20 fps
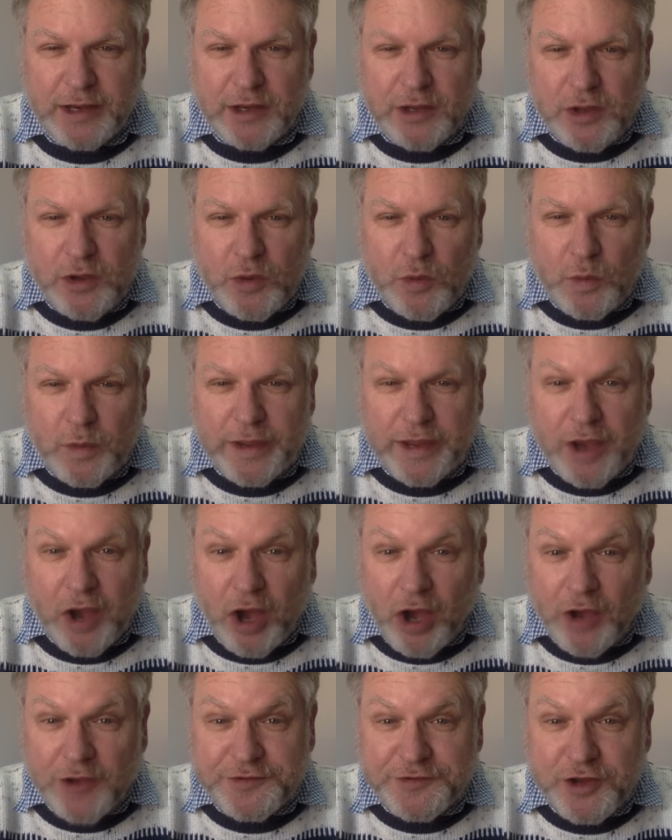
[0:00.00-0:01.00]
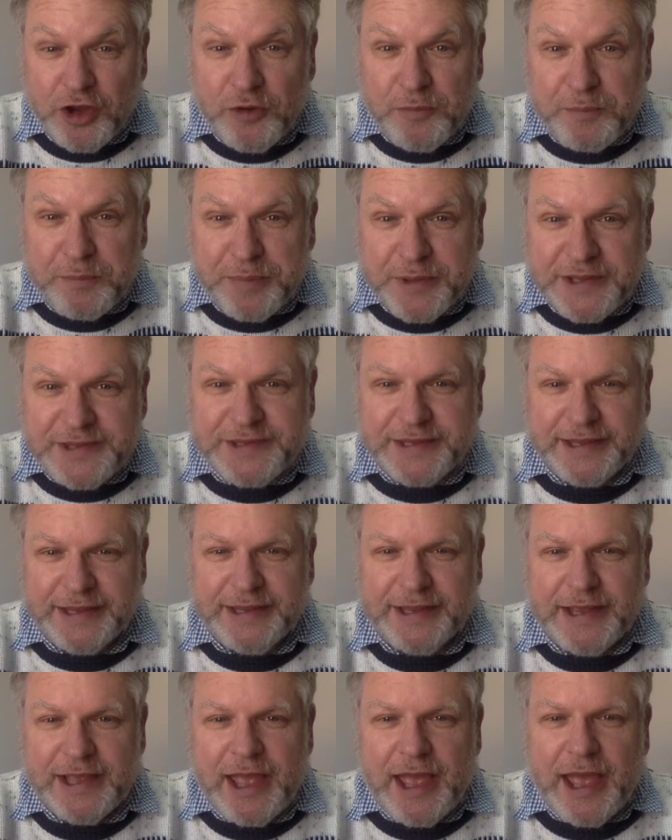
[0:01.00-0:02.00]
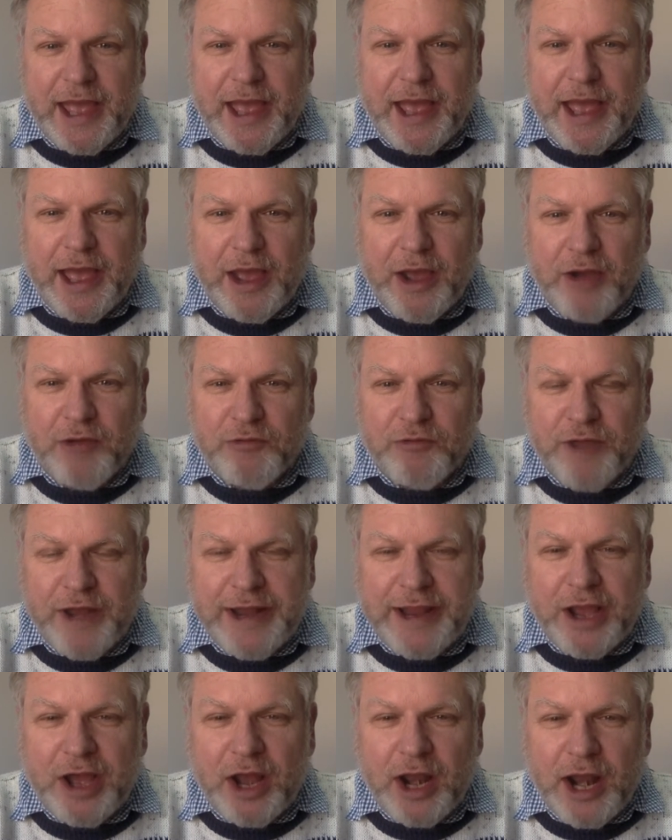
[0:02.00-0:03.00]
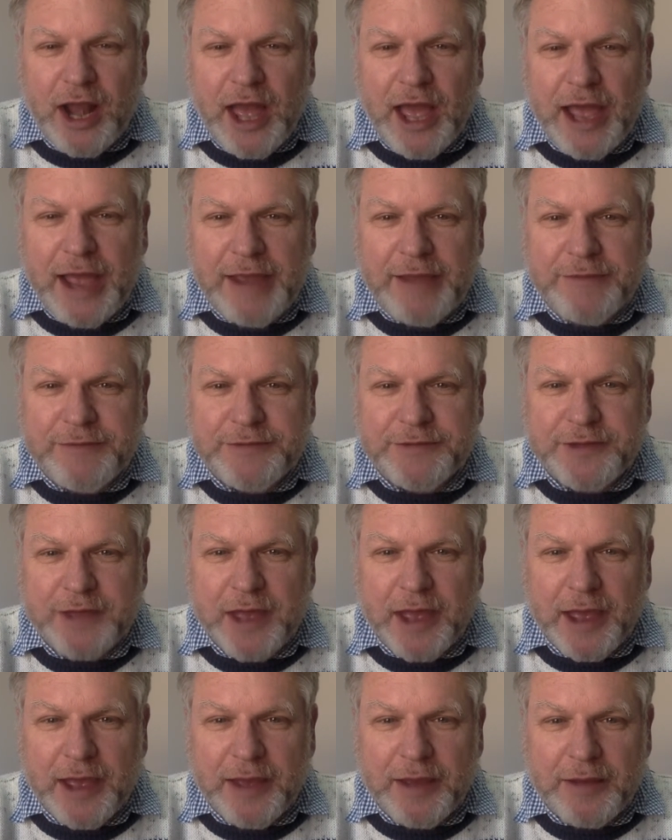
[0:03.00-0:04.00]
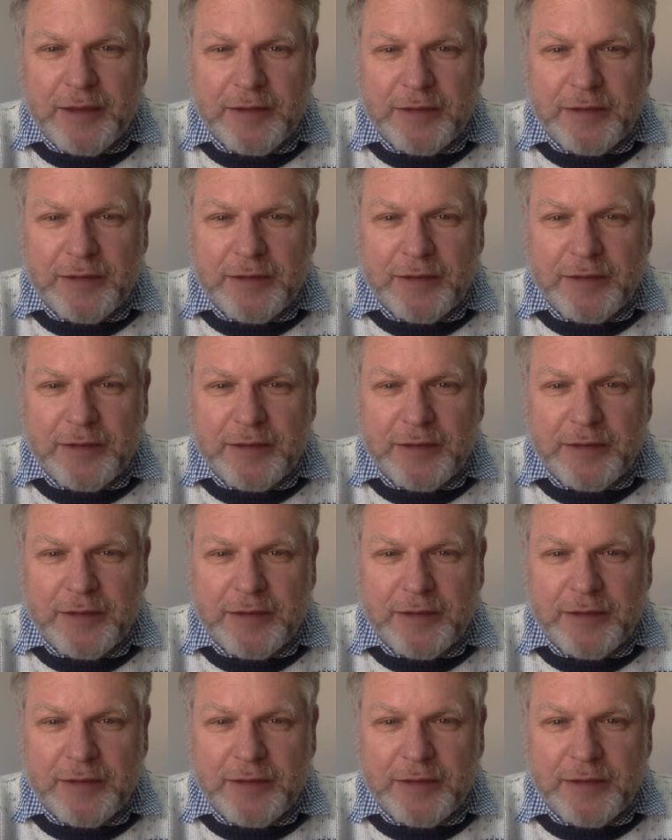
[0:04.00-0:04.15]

we are so busy uh, running our lives, uh,